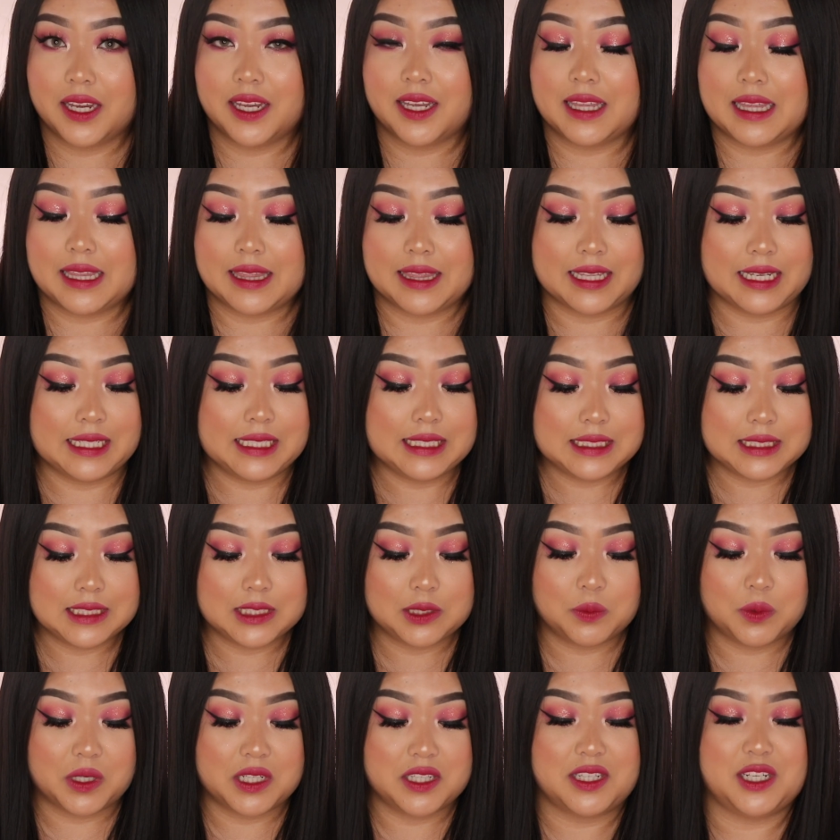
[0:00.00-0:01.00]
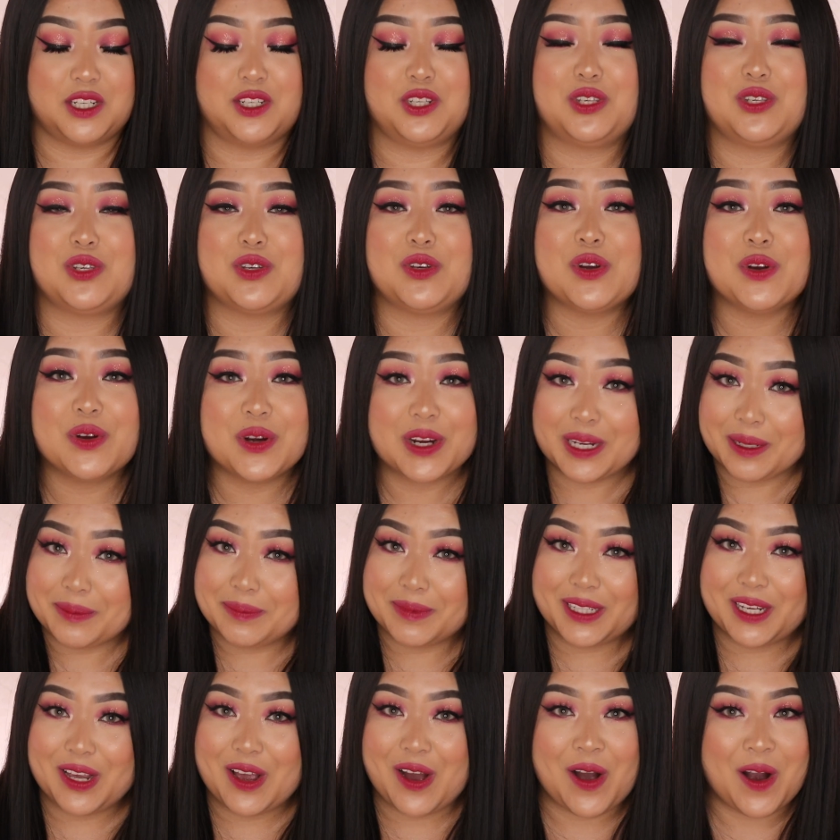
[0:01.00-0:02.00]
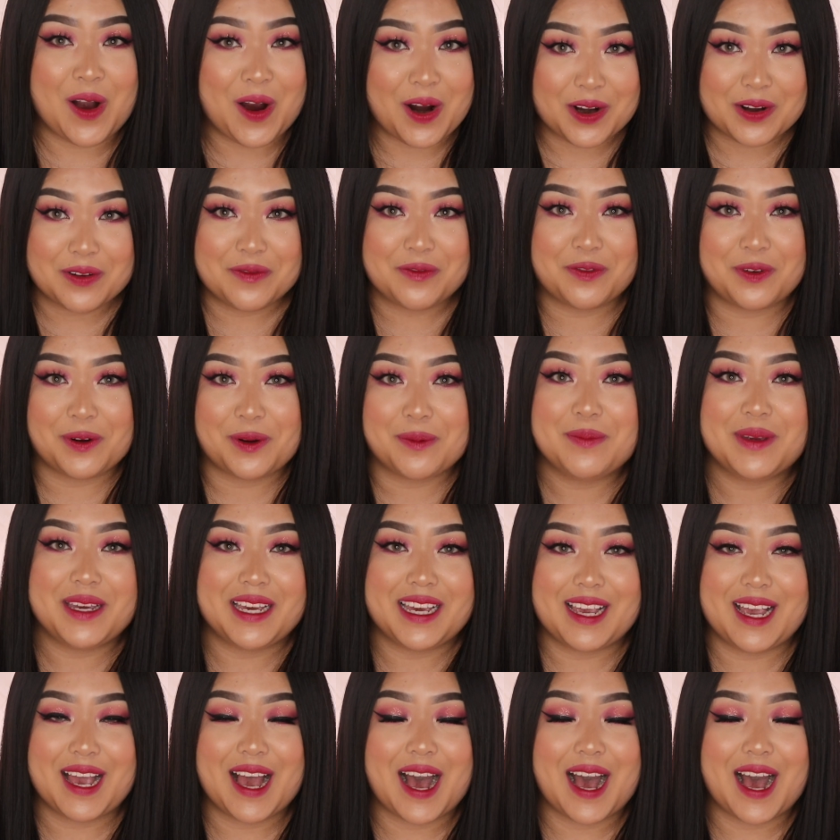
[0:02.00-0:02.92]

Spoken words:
this was extremely hard for me.